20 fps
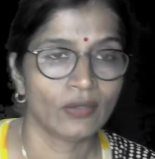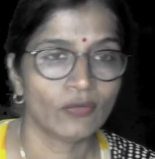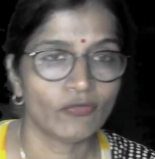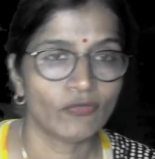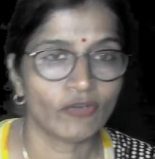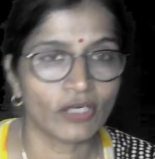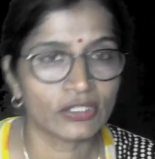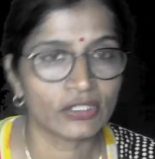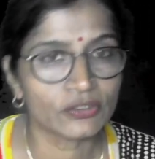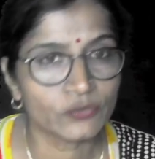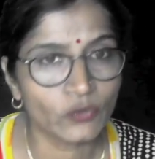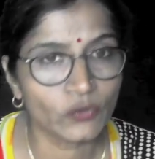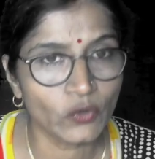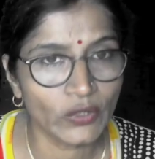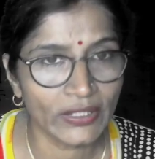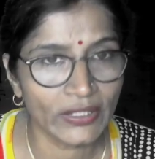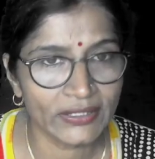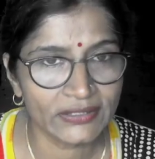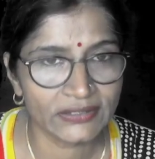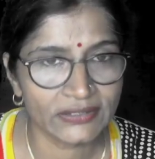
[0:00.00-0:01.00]

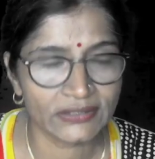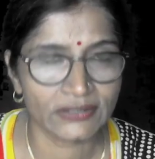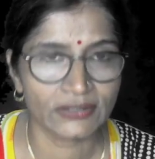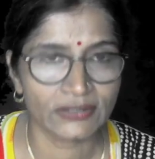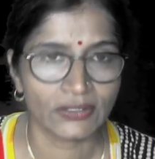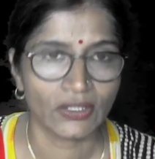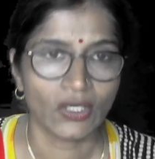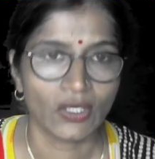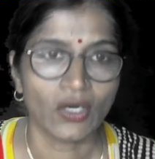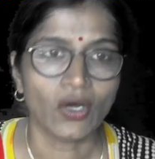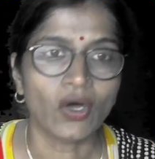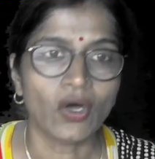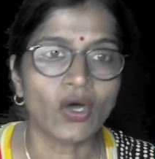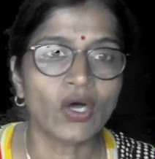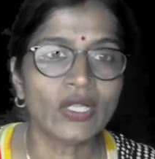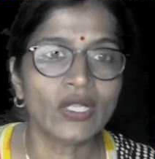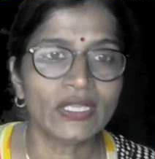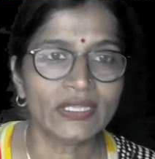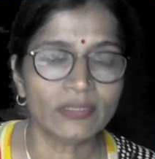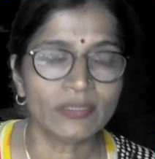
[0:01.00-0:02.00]
phosphorus,
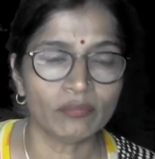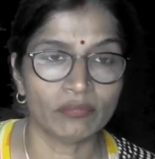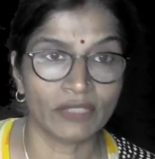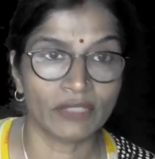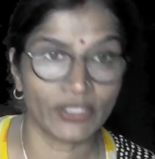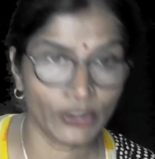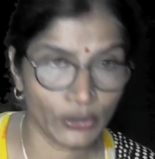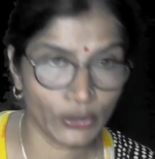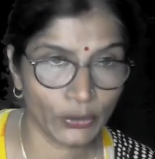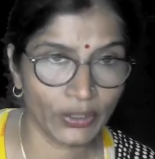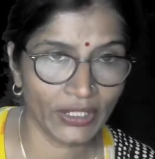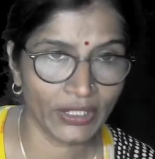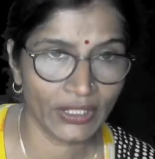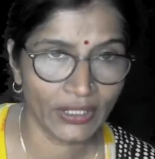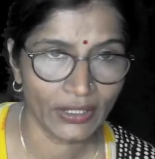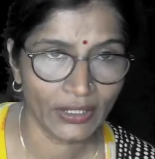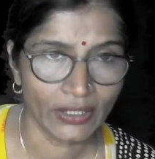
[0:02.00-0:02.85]
all mercury,